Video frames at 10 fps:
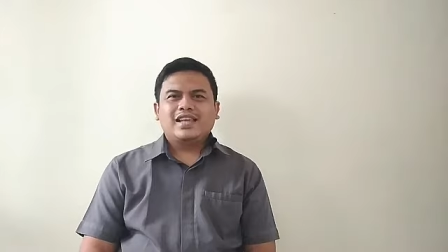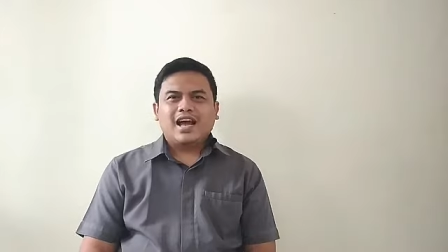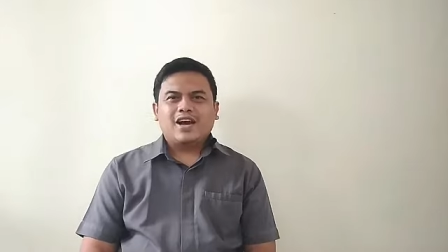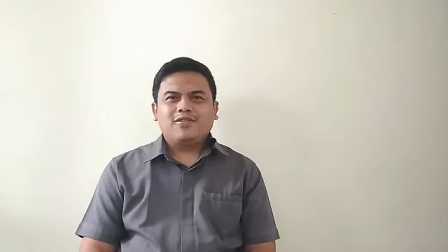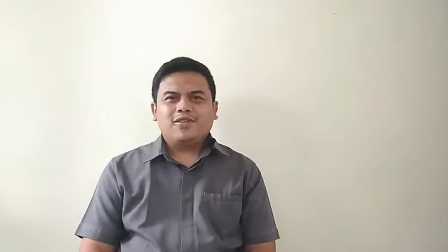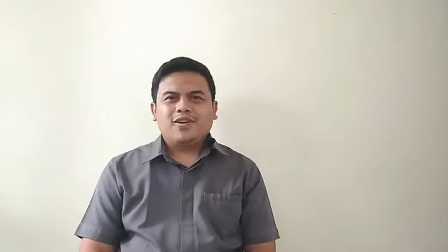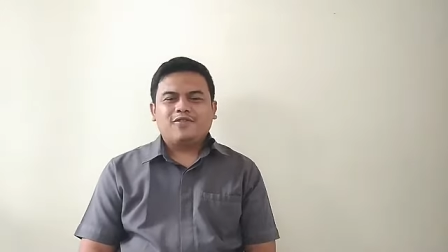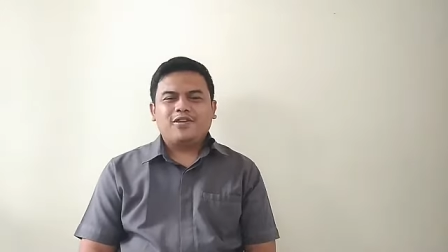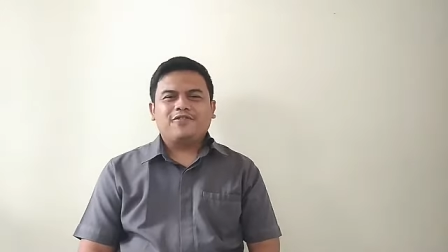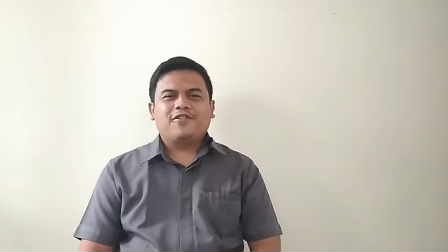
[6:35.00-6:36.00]
Now,
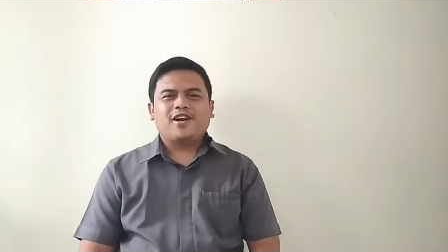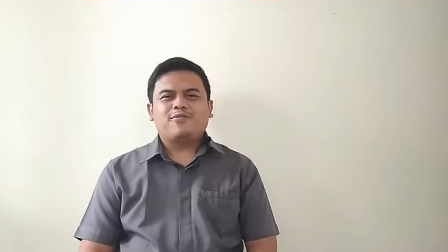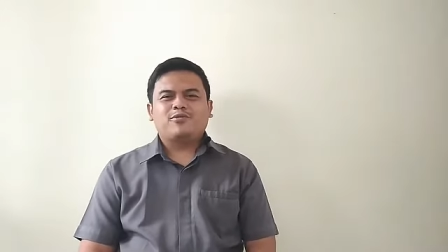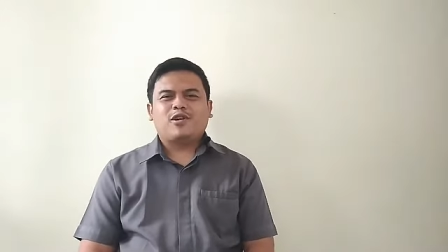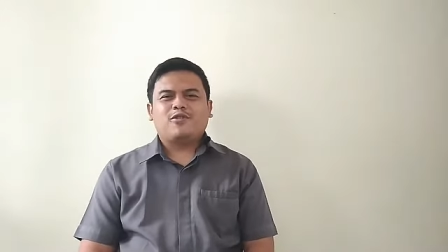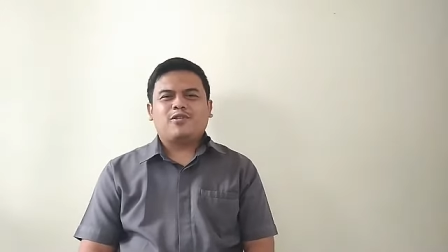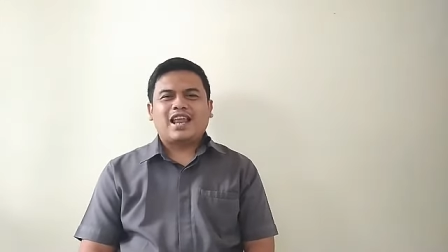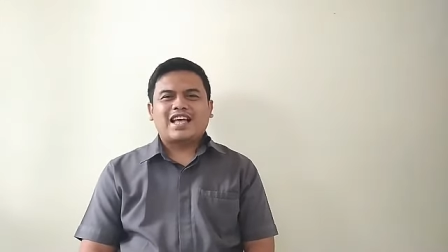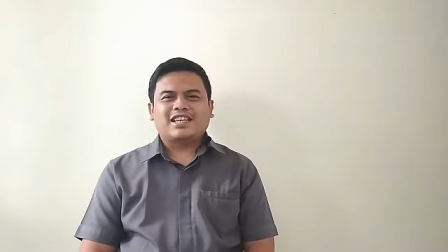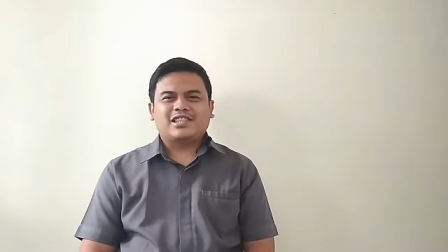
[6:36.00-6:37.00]
we've come to our
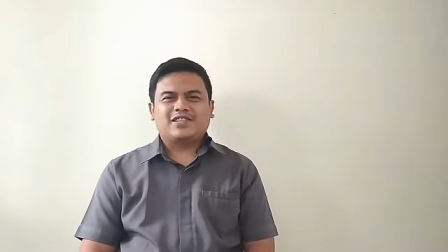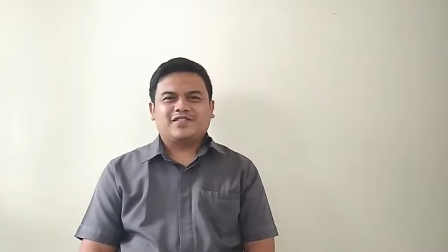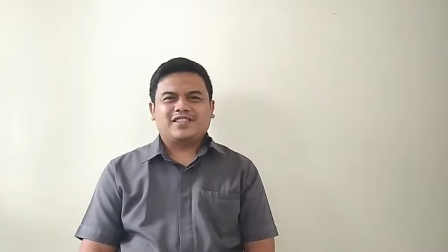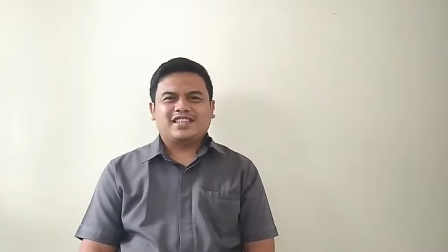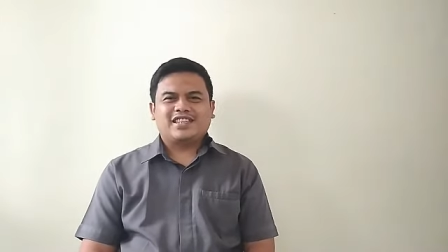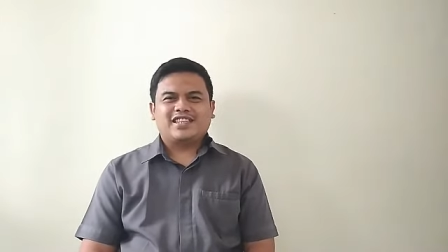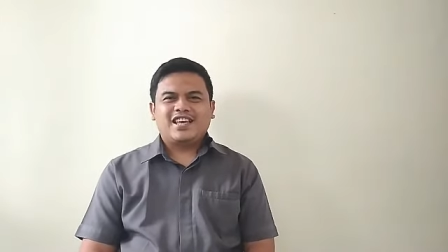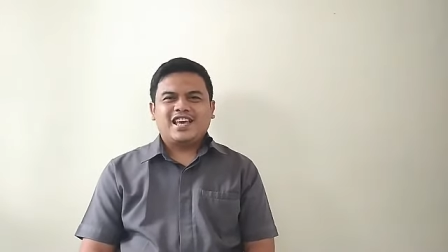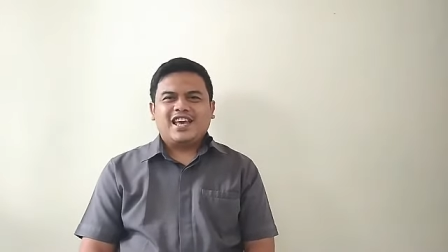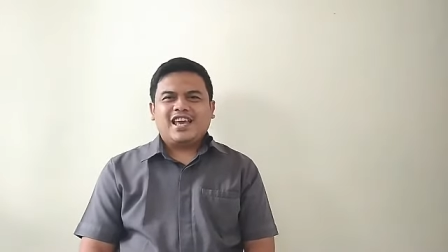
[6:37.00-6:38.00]
last activity.
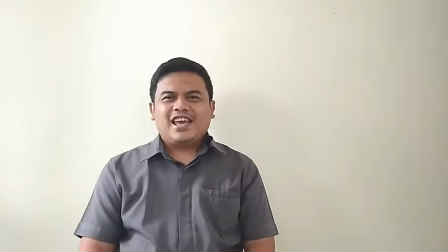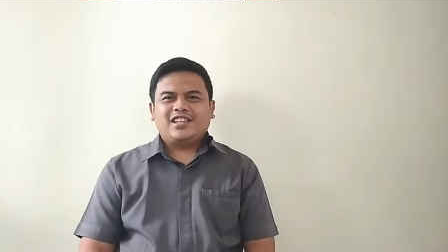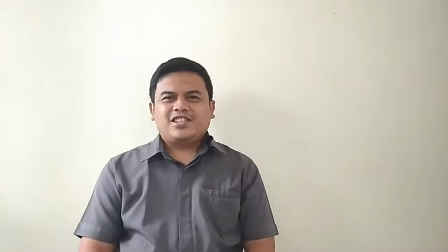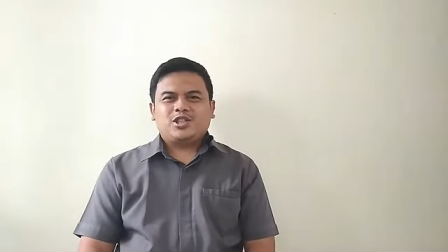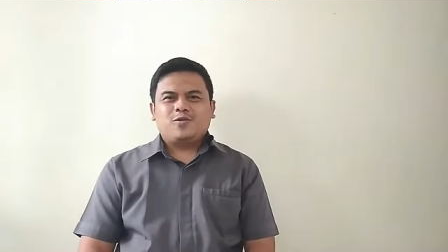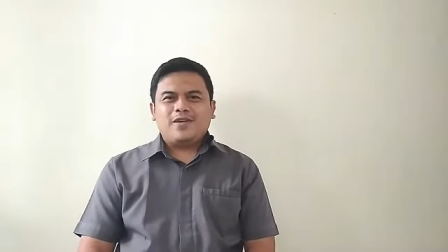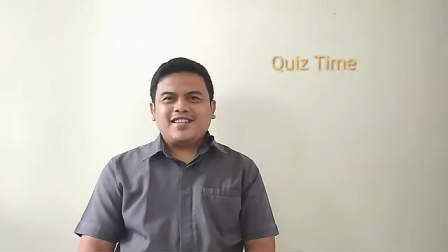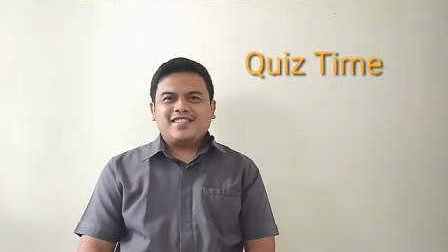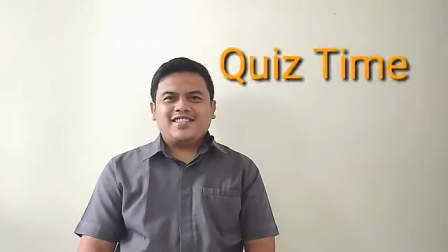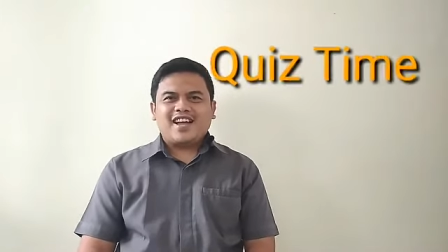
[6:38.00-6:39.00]
It's
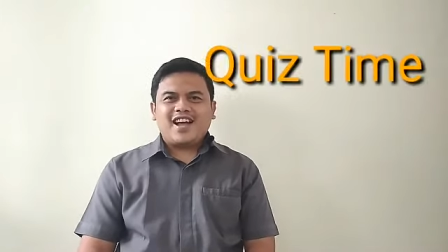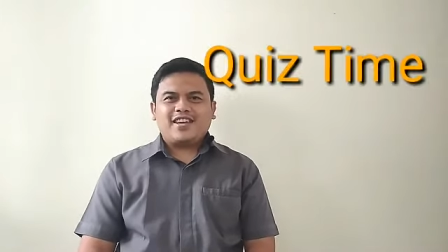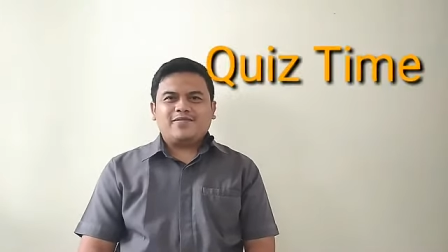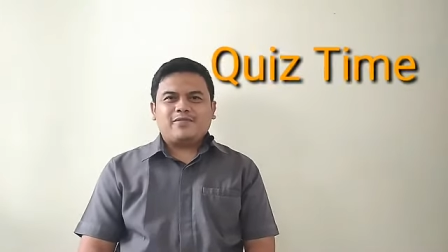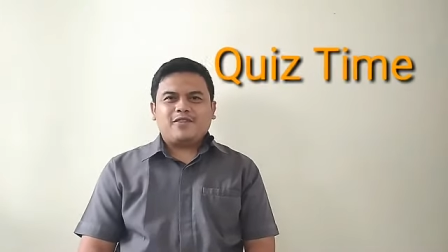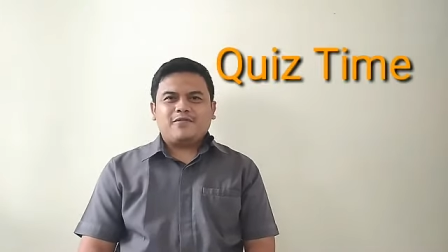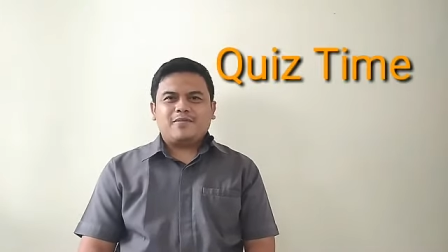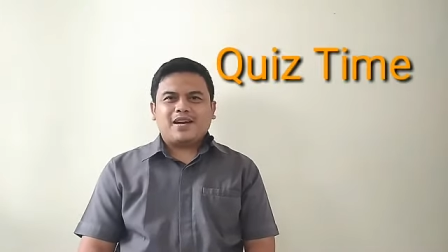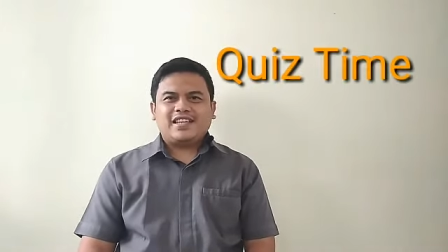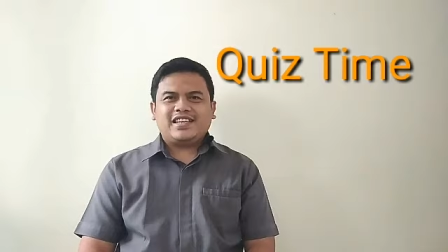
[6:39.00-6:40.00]
quiz time,
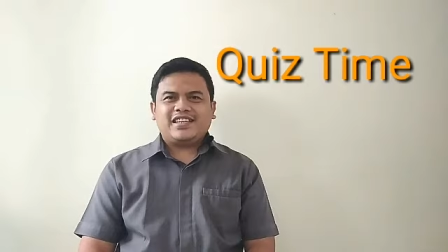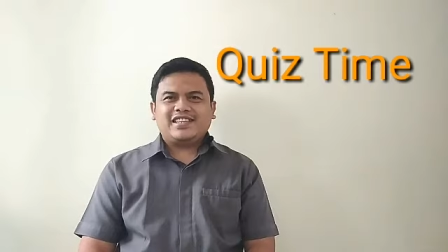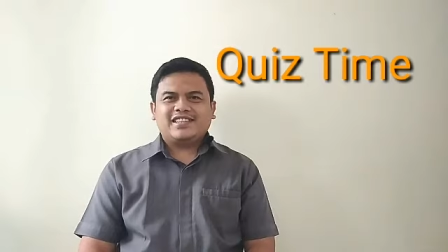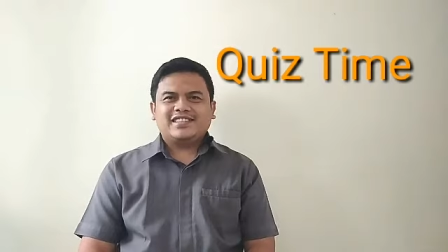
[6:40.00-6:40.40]
everybody!